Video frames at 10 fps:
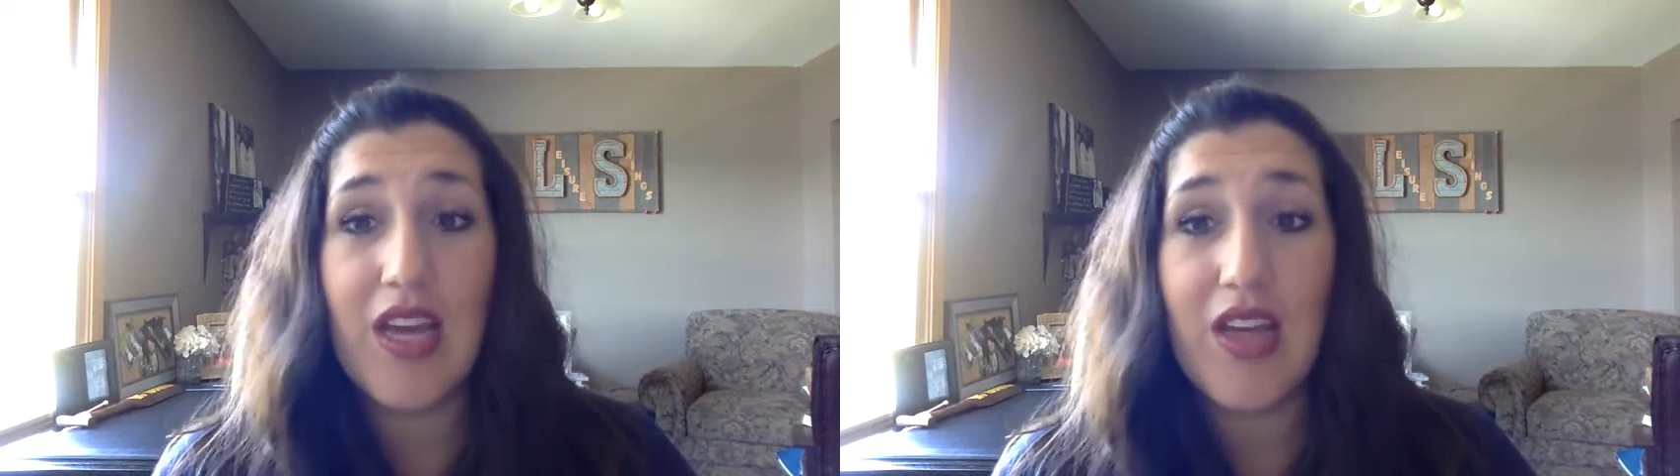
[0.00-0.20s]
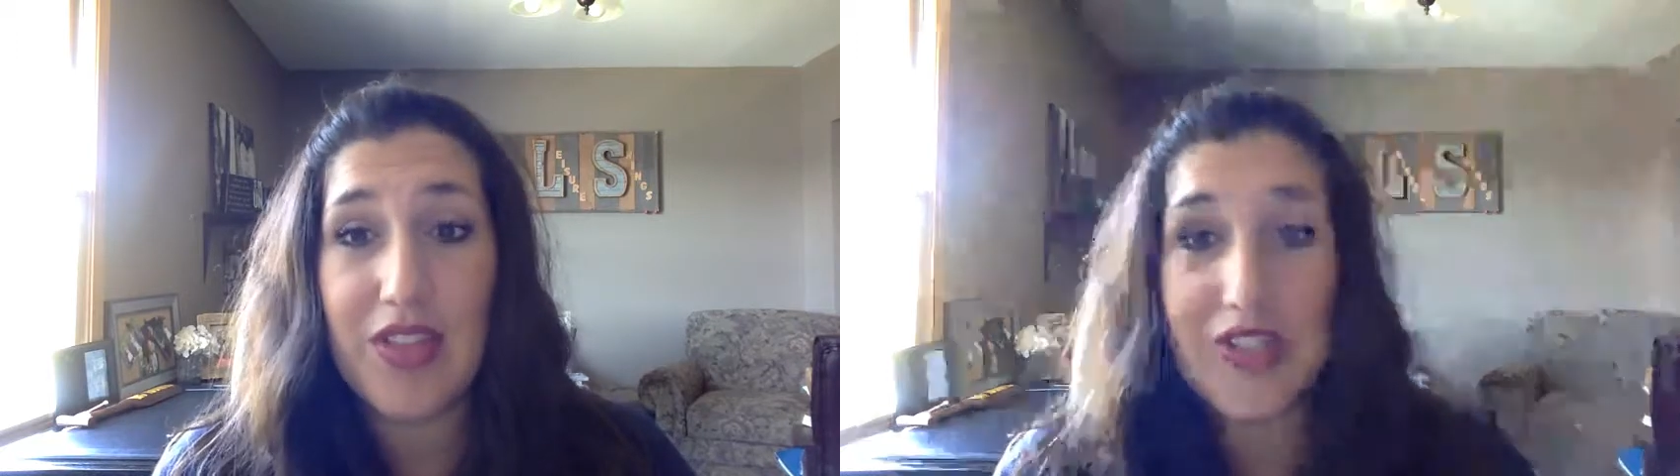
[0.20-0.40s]

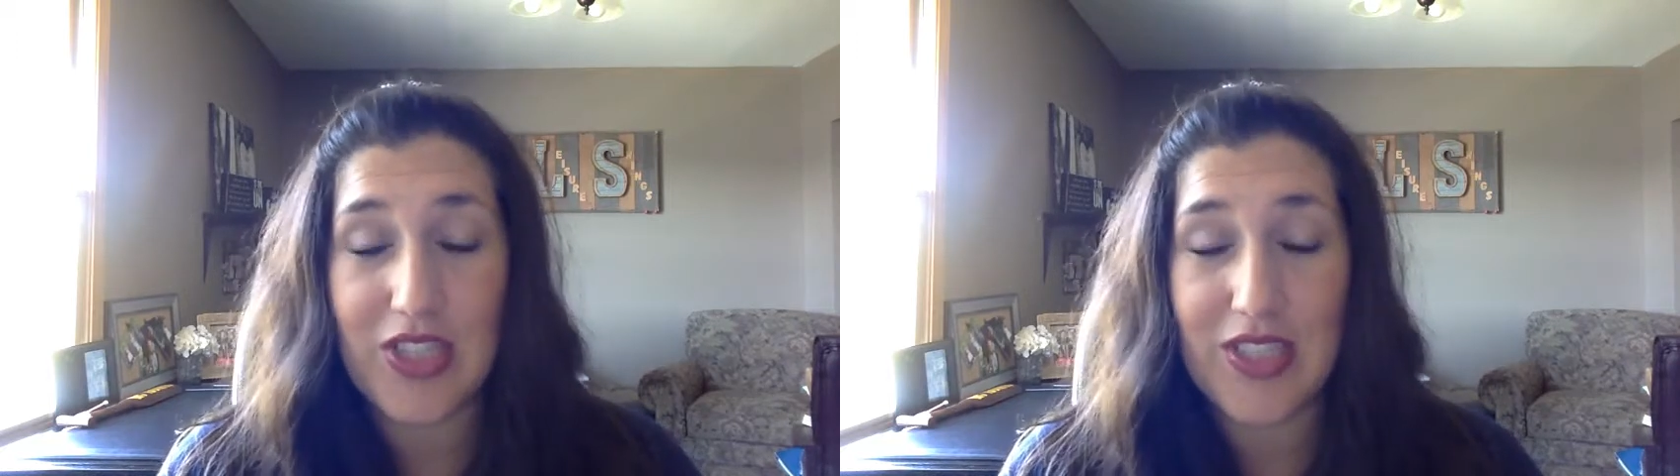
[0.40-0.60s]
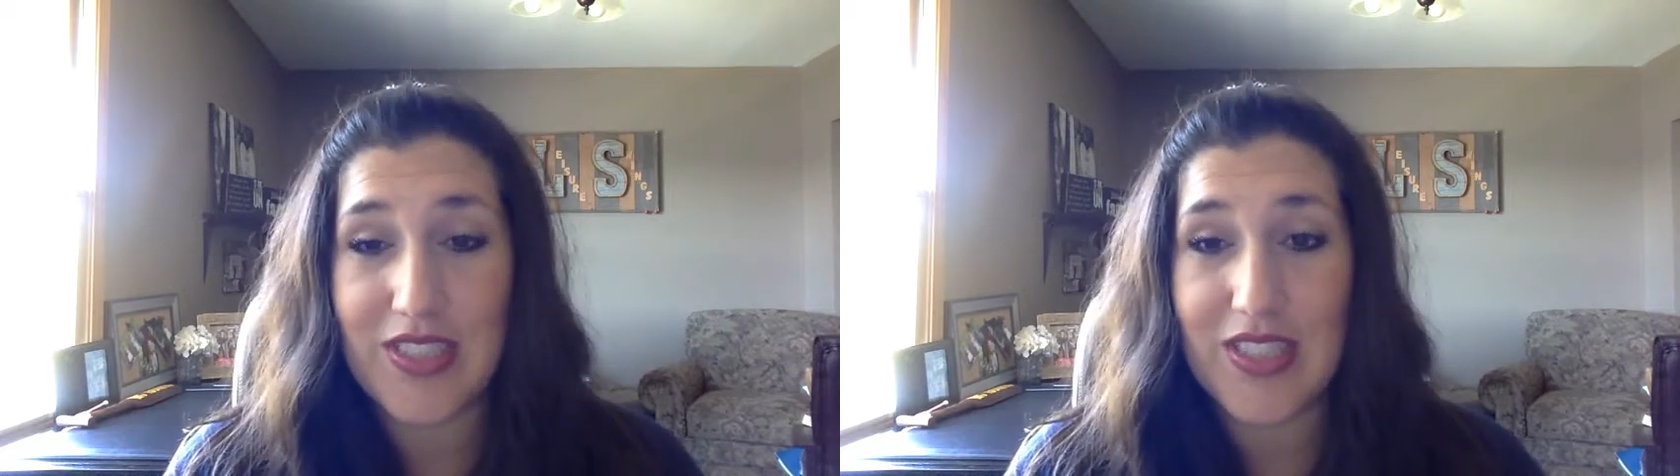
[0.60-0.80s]
in the
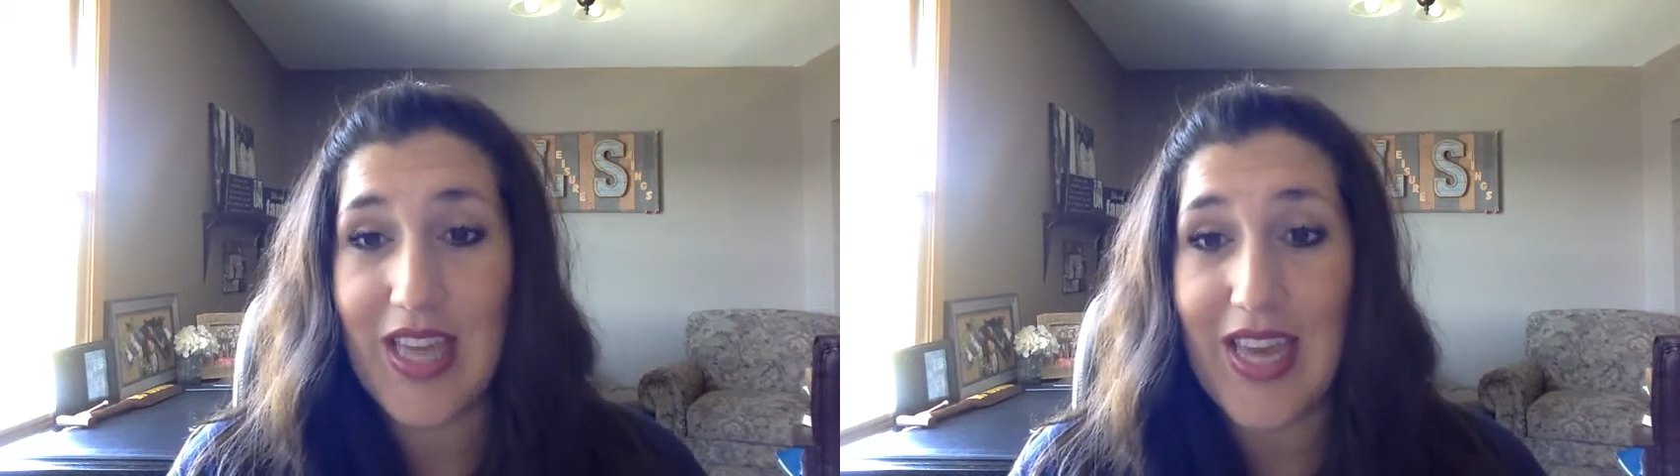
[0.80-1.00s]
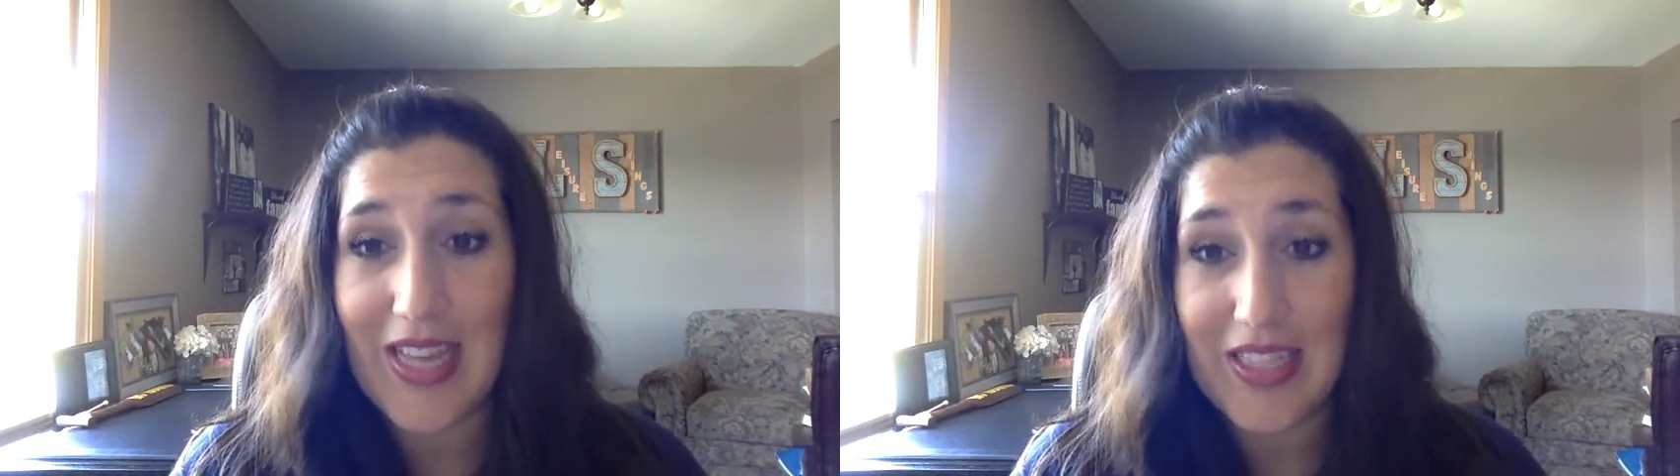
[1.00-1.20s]
chance that
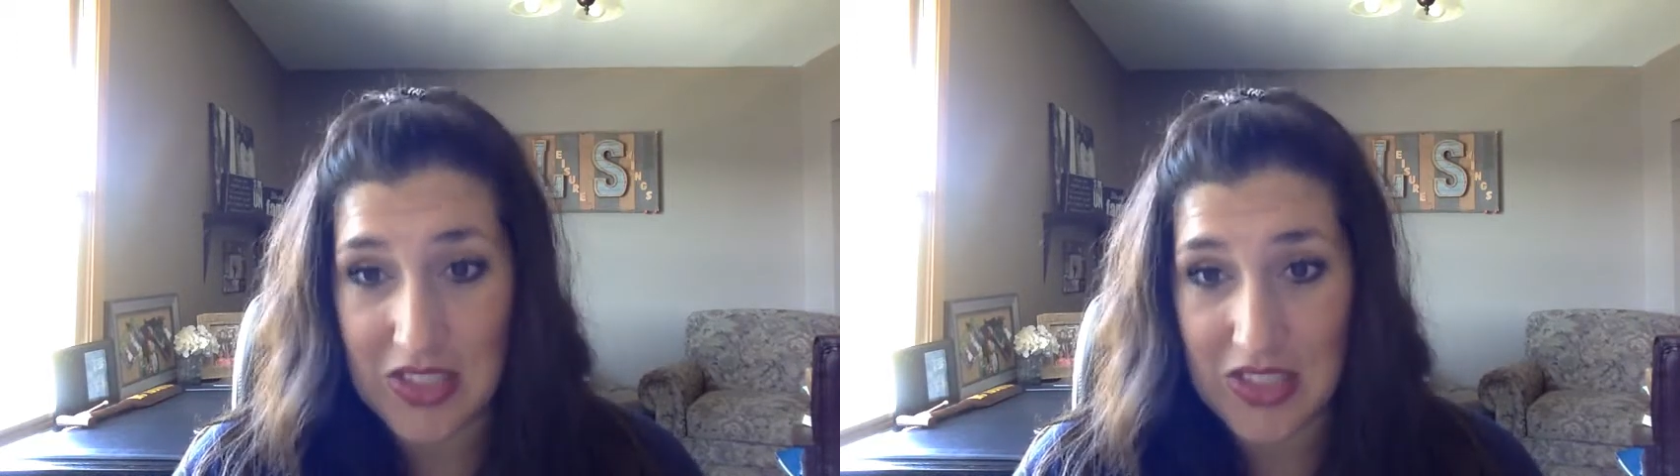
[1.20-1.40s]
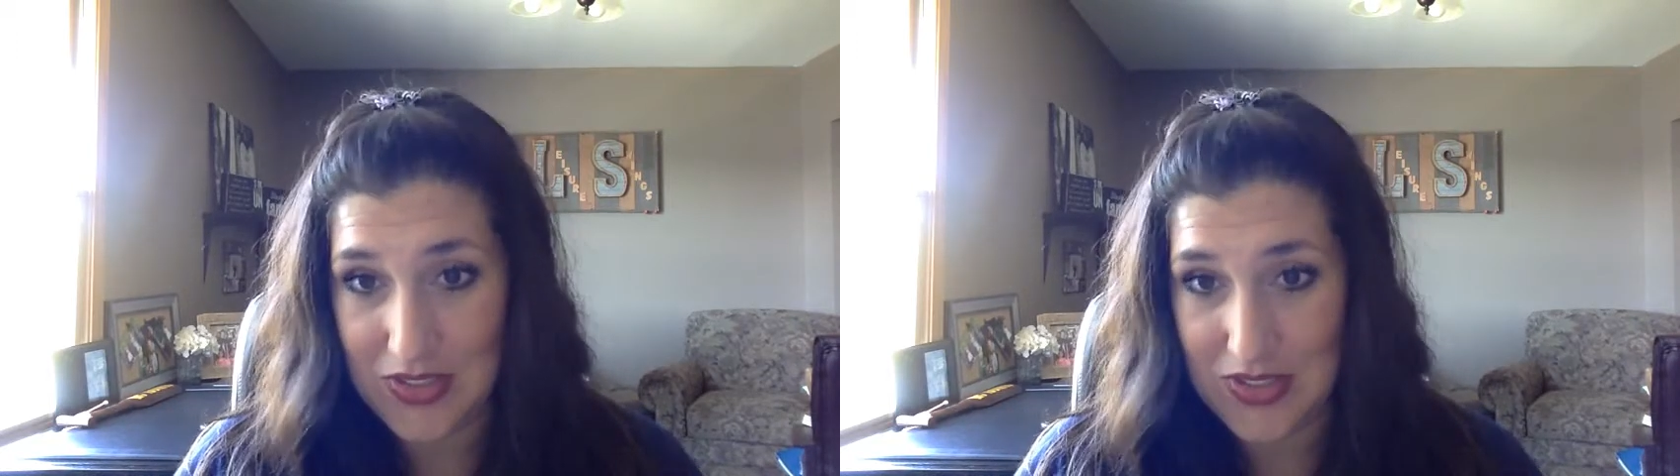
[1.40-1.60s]
they get
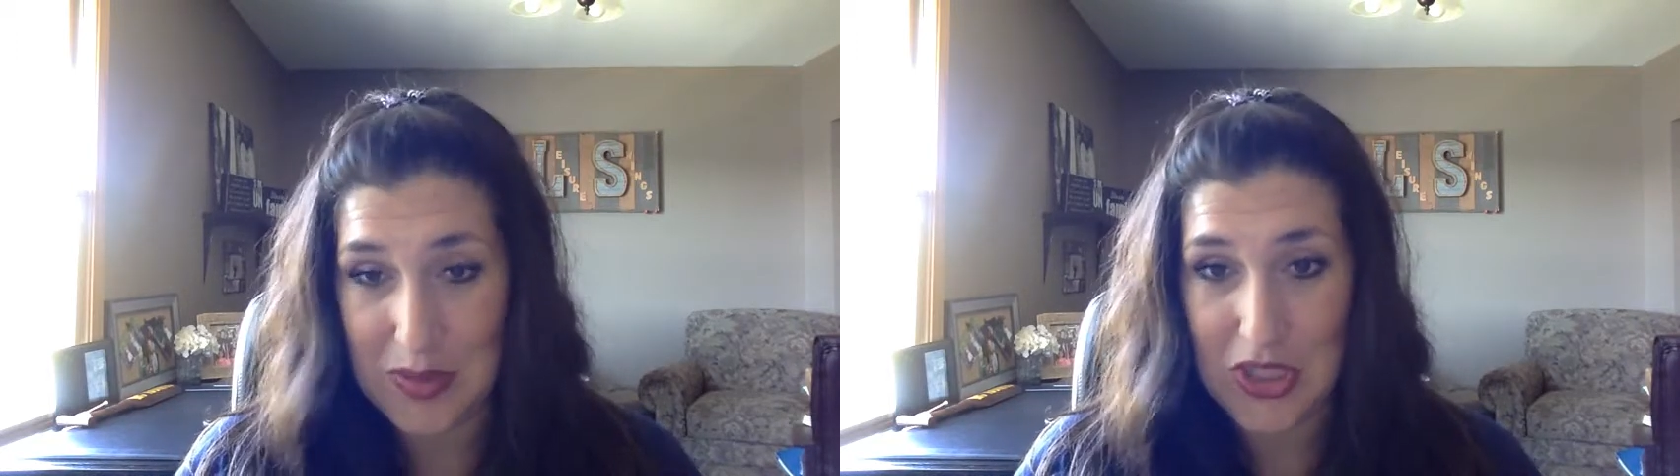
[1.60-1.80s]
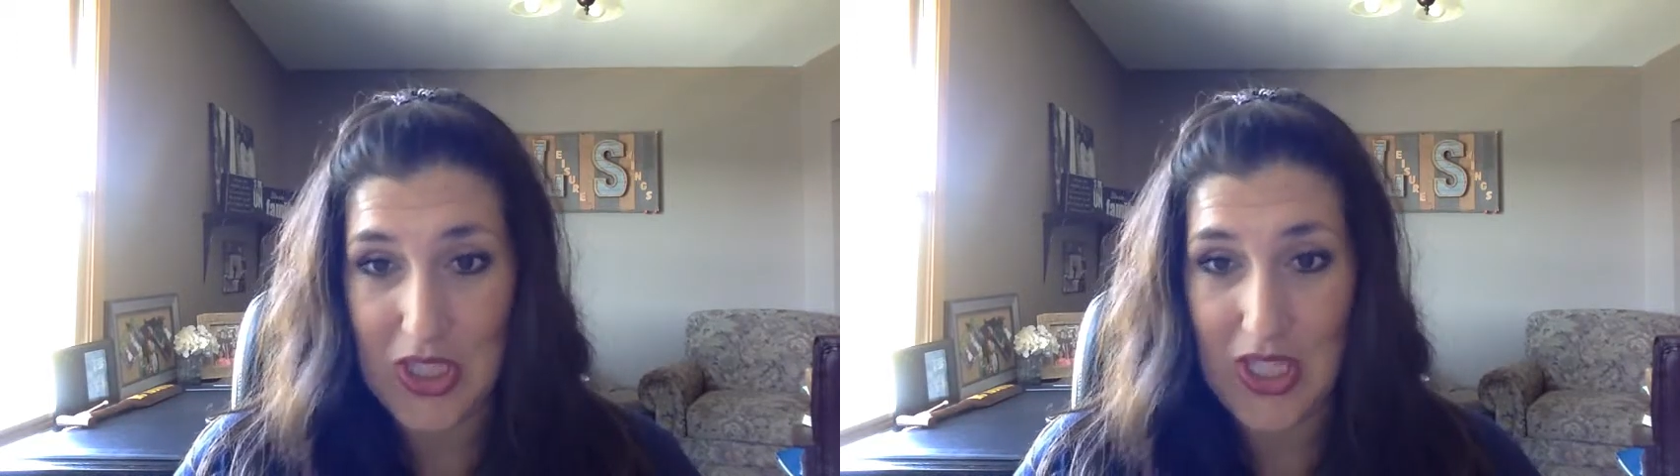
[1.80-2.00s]
to use the
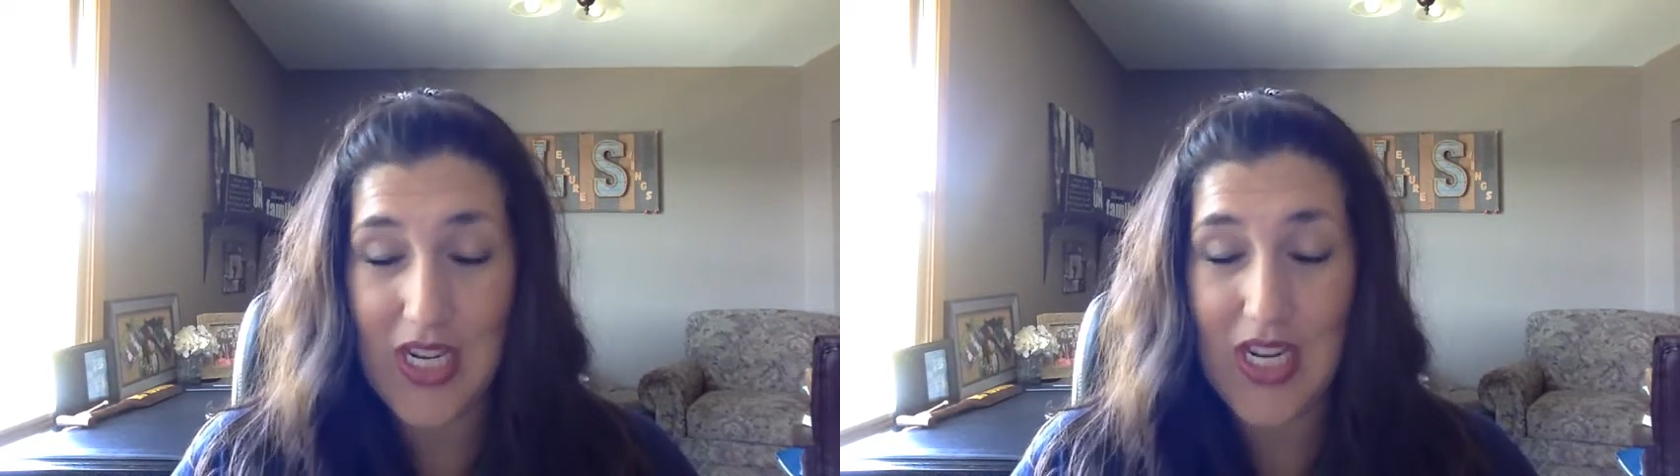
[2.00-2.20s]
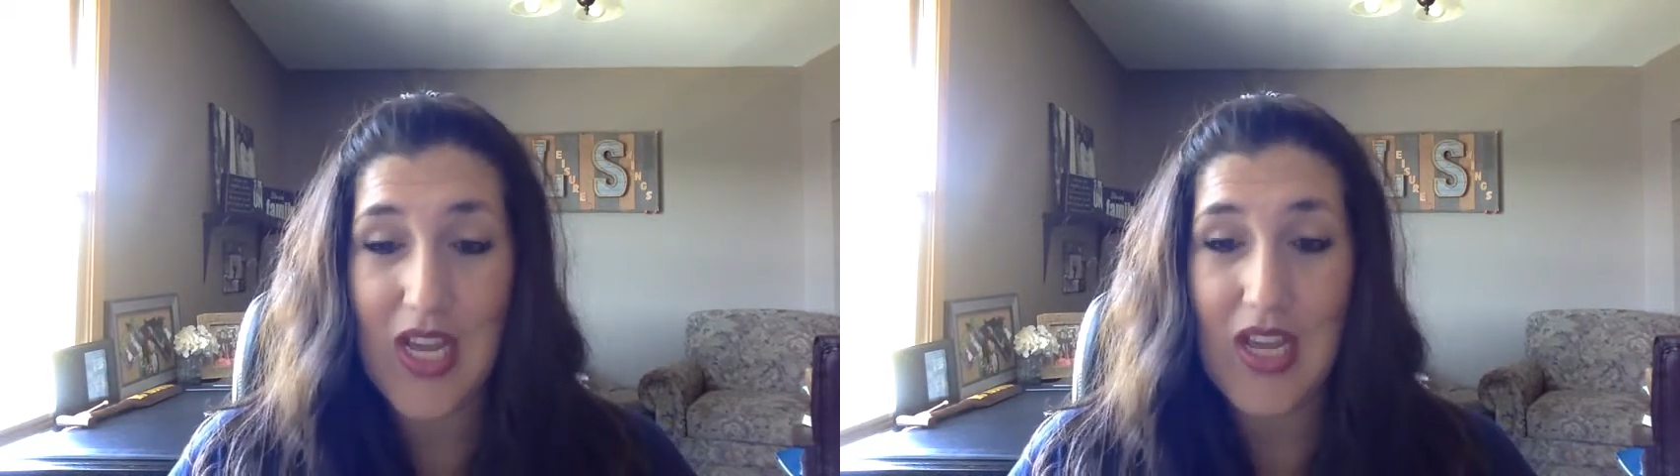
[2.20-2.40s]
machine.